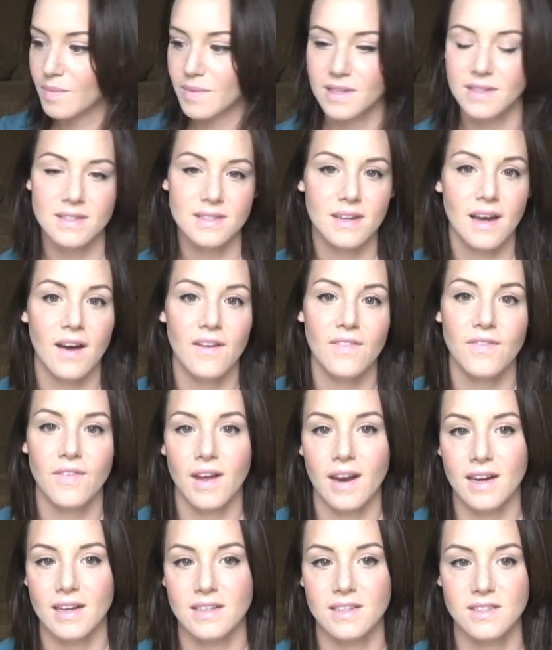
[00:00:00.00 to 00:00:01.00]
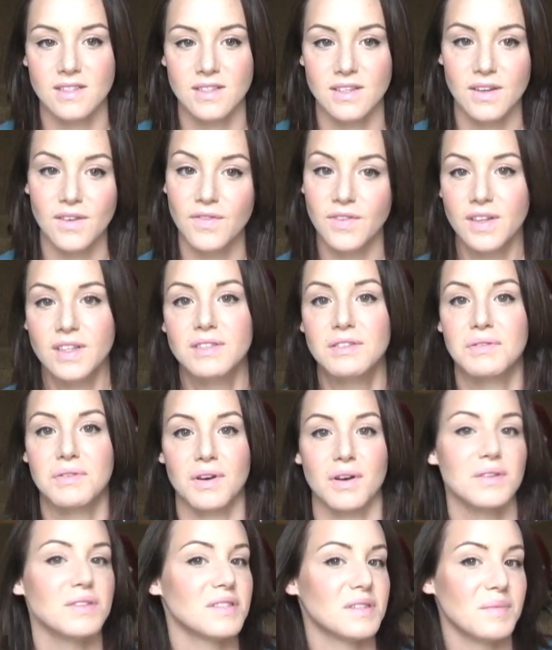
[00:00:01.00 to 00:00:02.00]
and stuff, and it just still feels
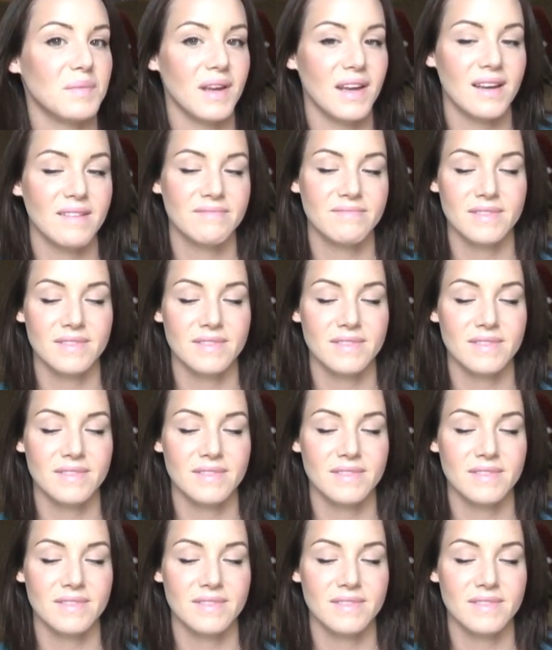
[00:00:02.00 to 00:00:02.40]
gross to me.